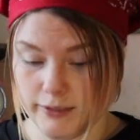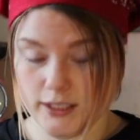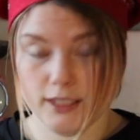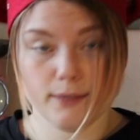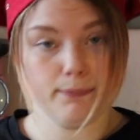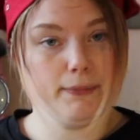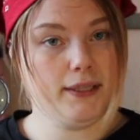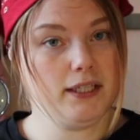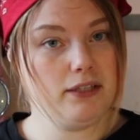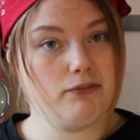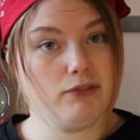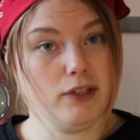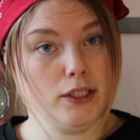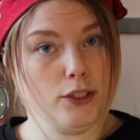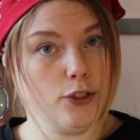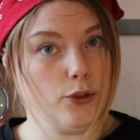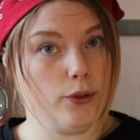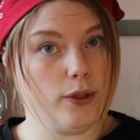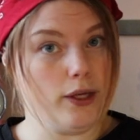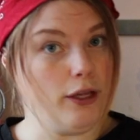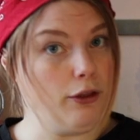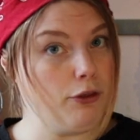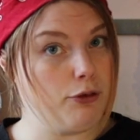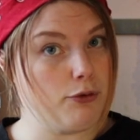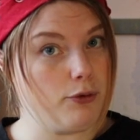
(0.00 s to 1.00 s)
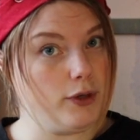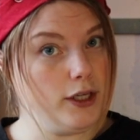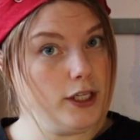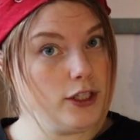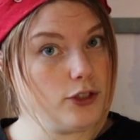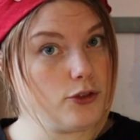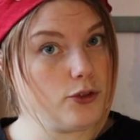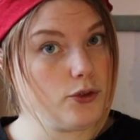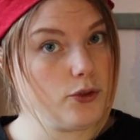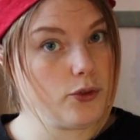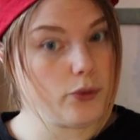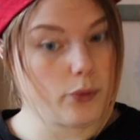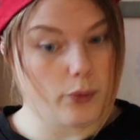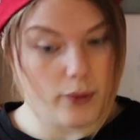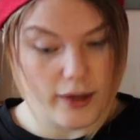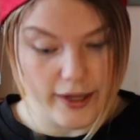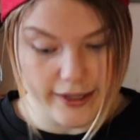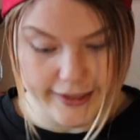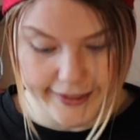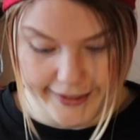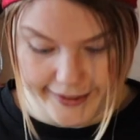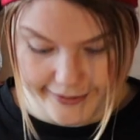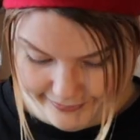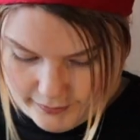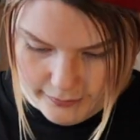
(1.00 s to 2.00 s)
Speed video in 3, 2,
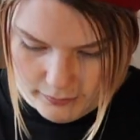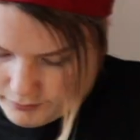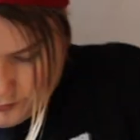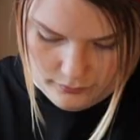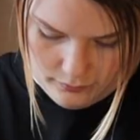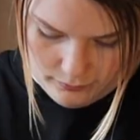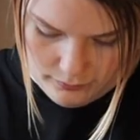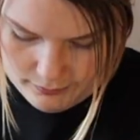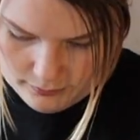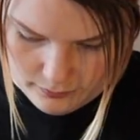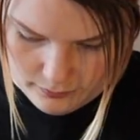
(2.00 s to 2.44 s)
1.